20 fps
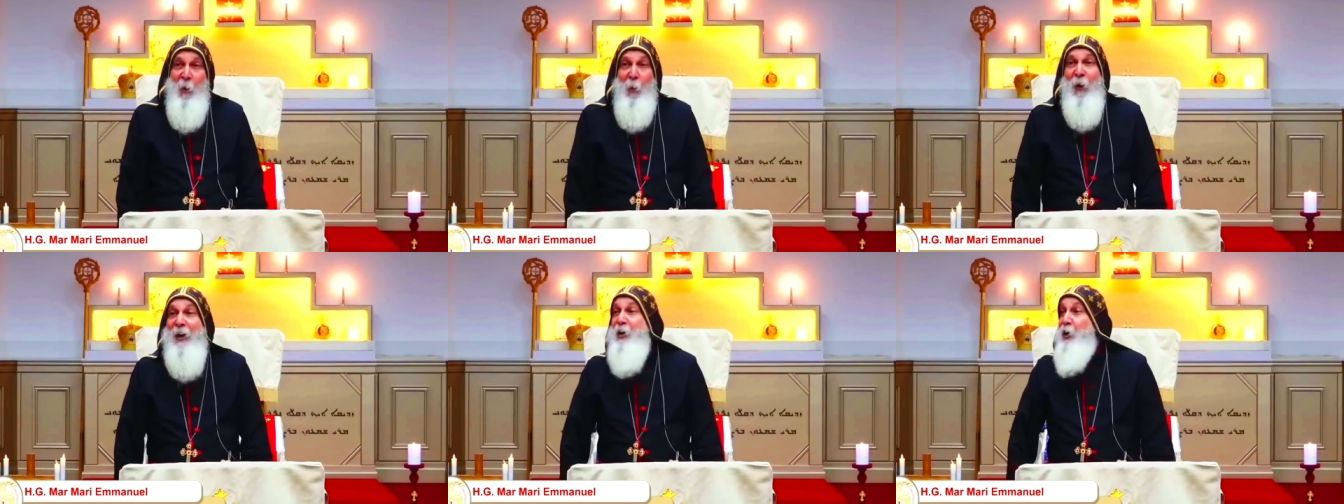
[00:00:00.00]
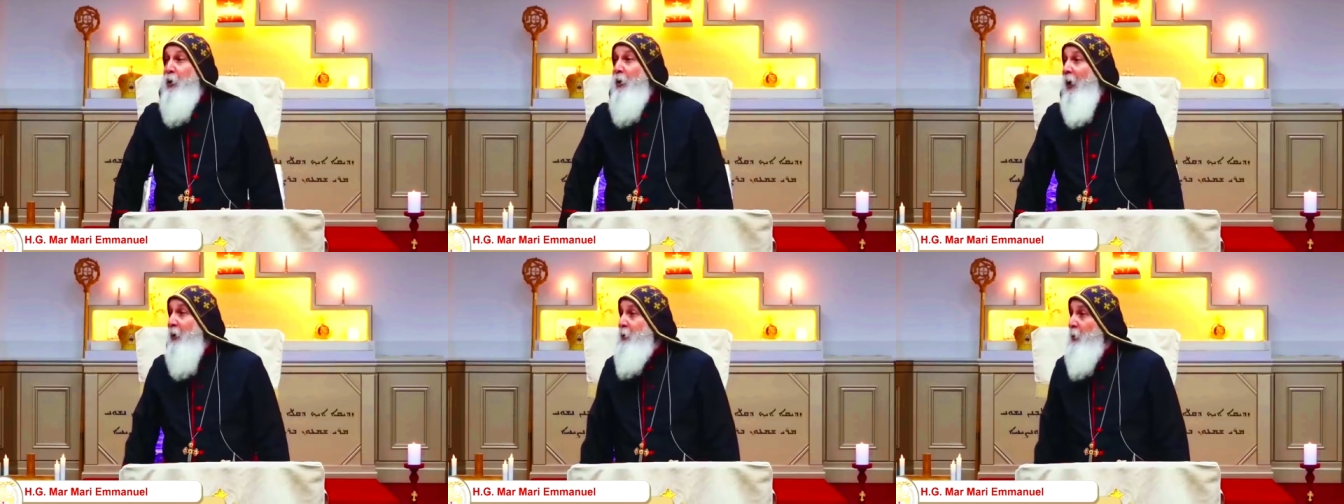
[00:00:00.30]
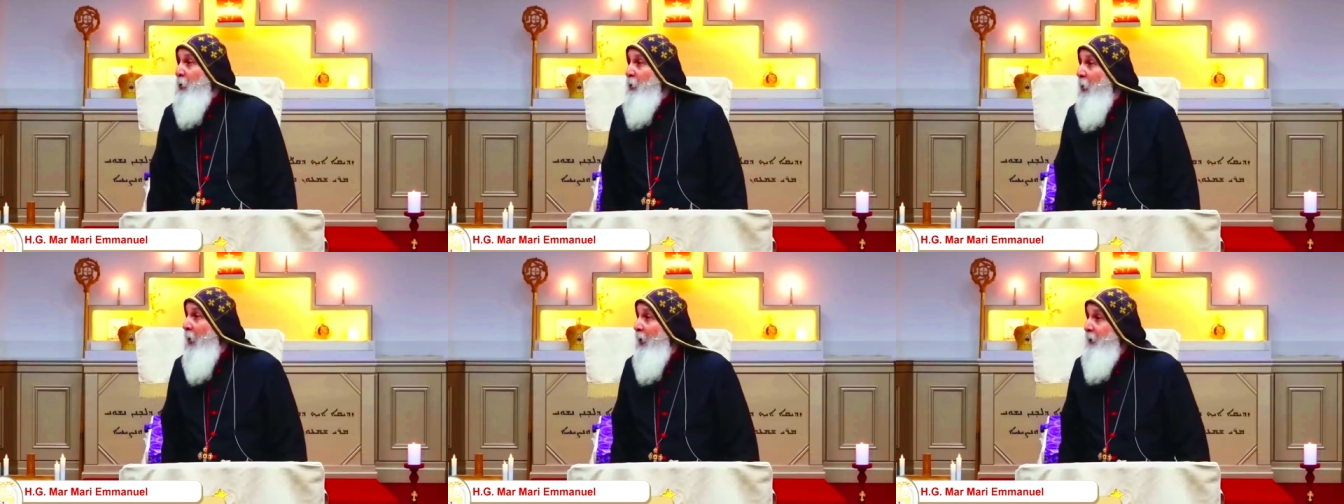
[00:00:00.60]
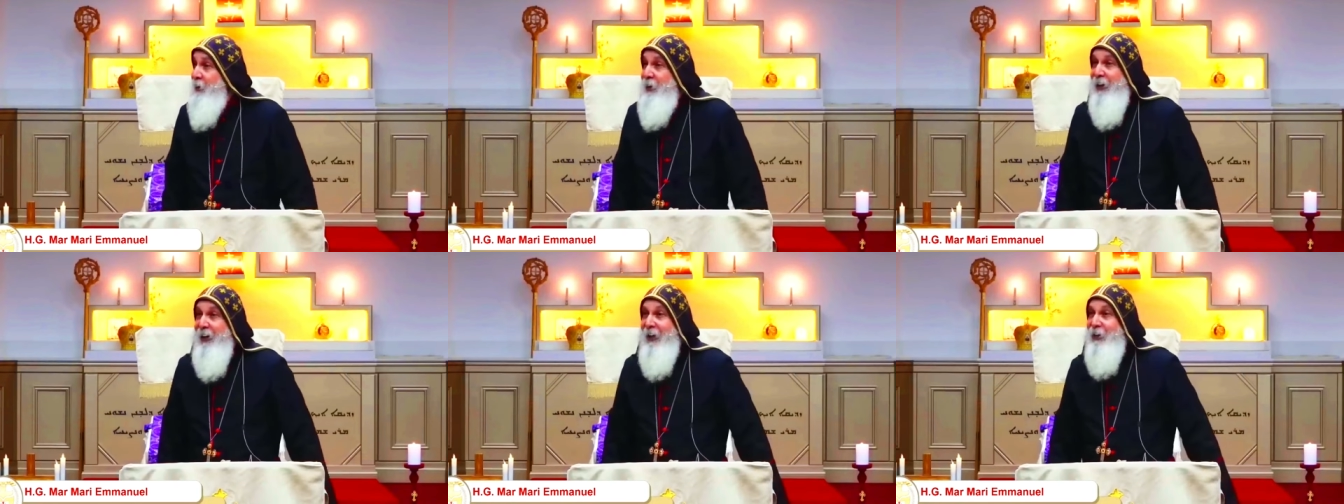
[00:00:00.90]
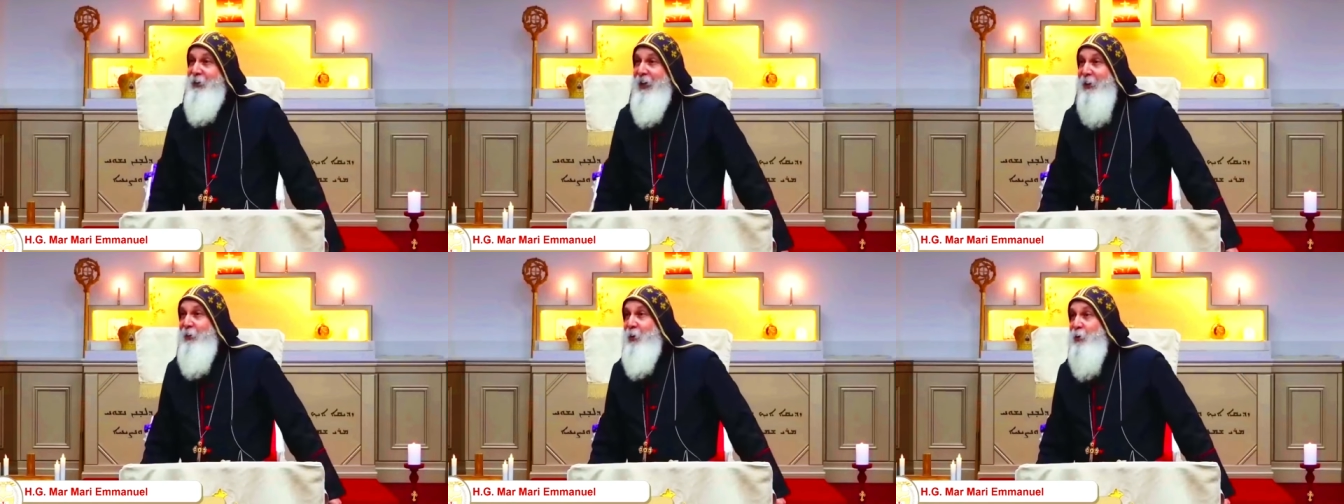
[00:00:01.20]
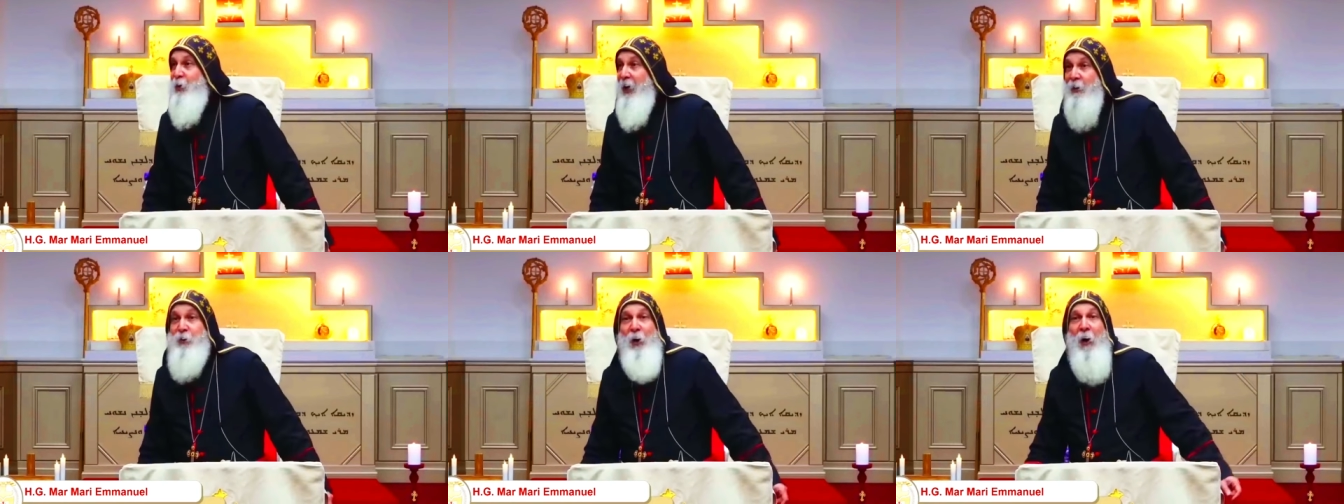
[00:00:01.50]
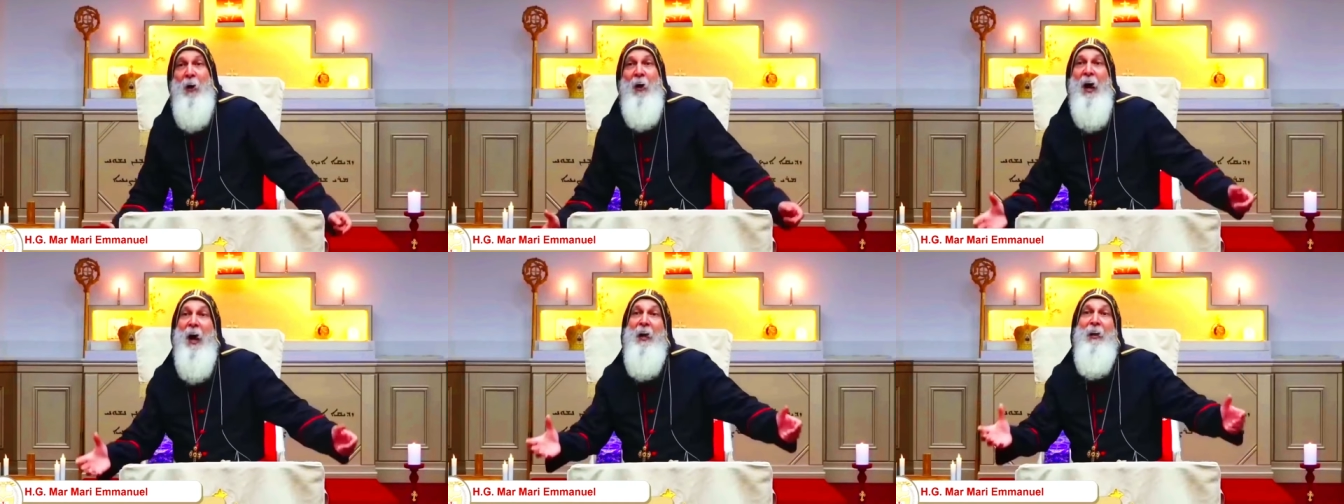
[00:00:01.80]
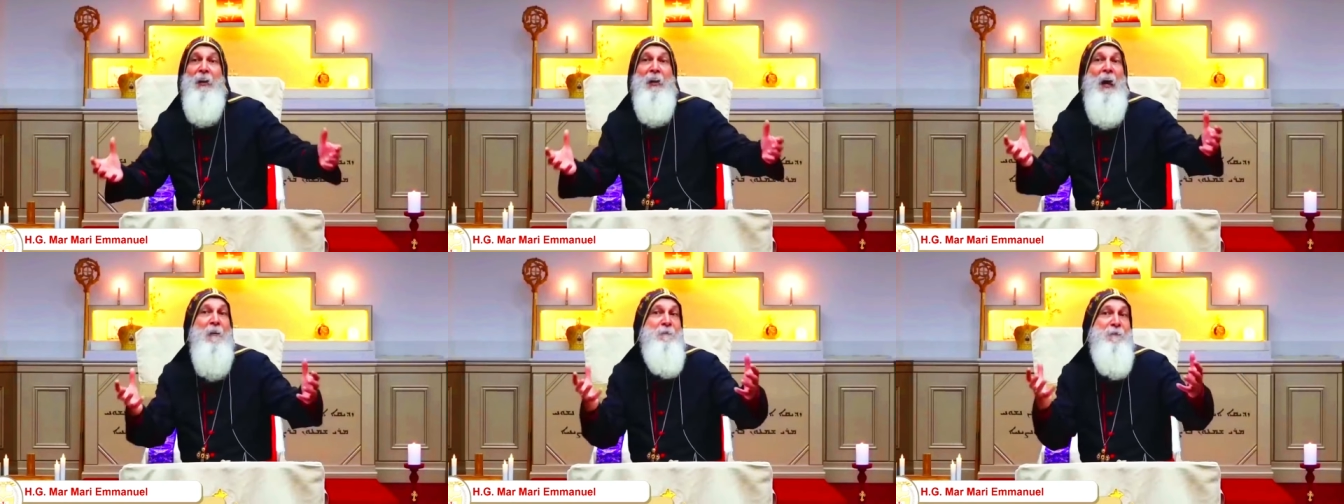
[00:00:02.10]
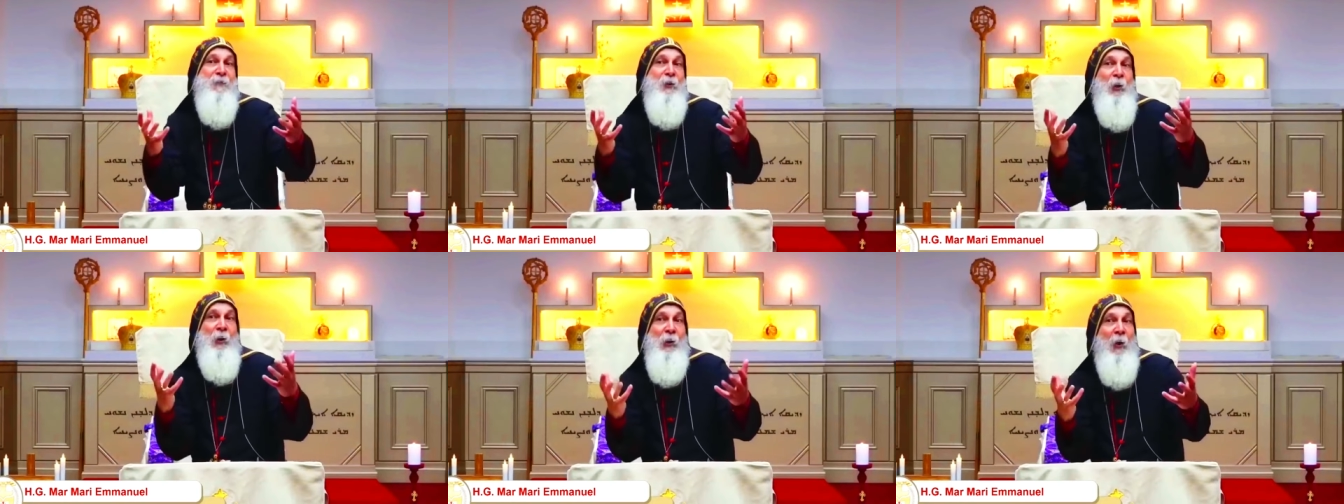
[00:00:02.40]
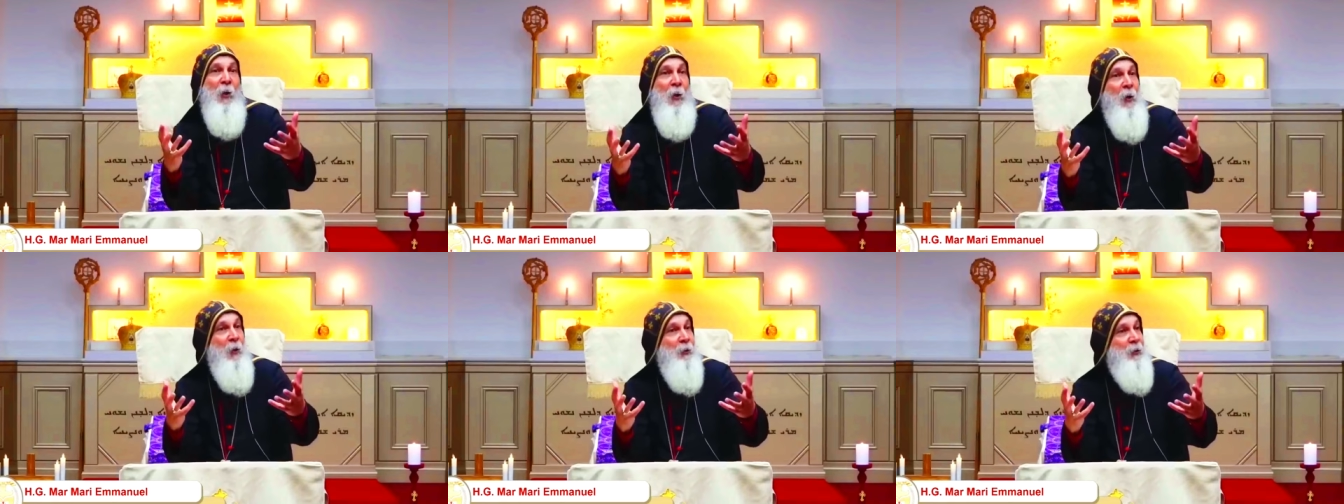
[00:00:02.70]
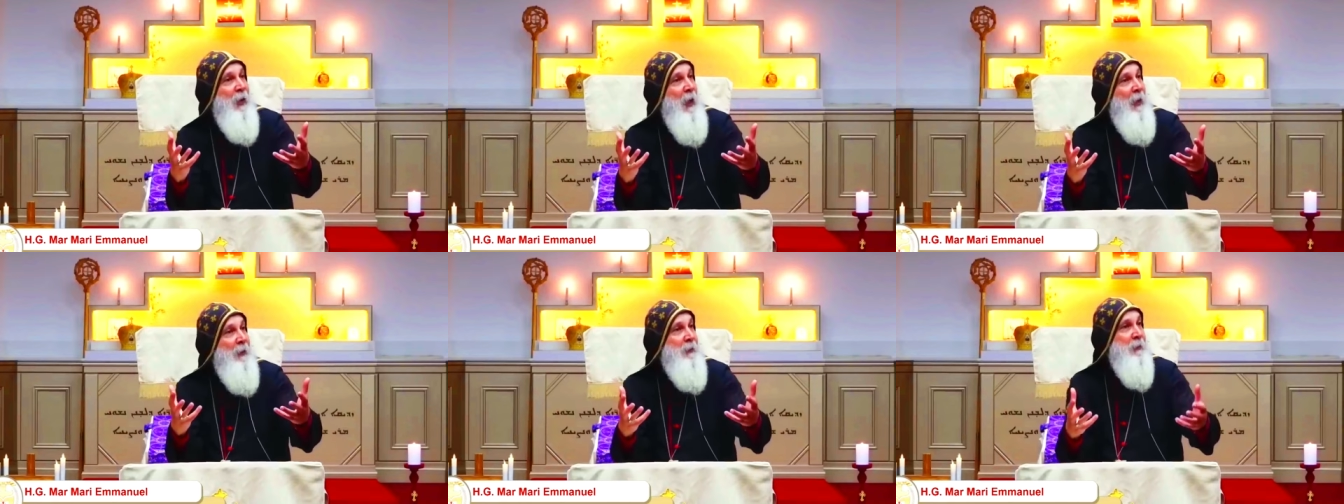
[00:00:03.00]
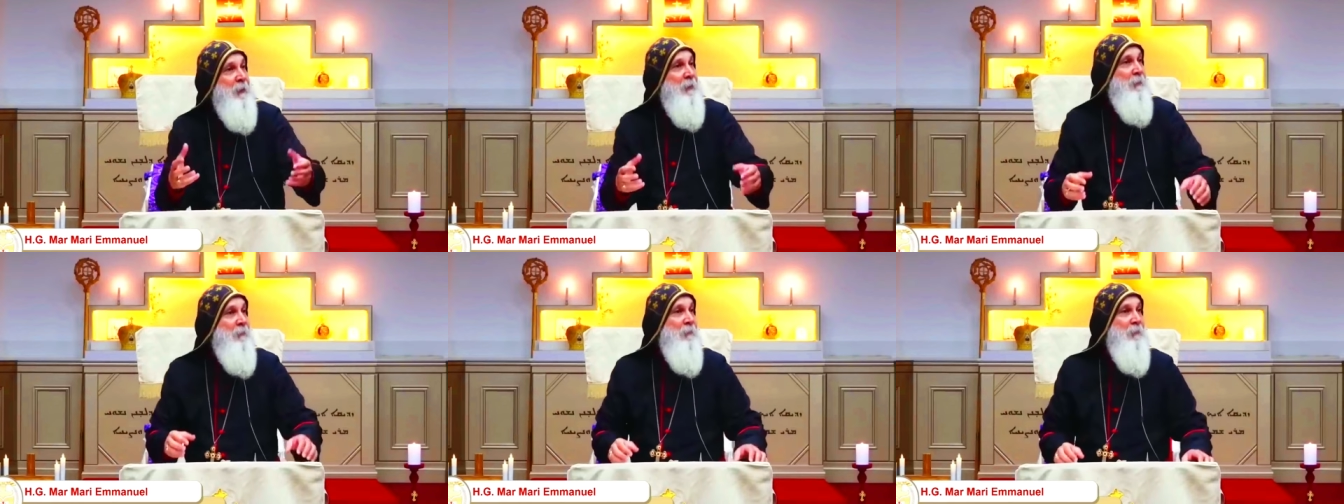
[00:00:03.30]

when you go to court, you're going to say to judge, oh, I love your law, judge.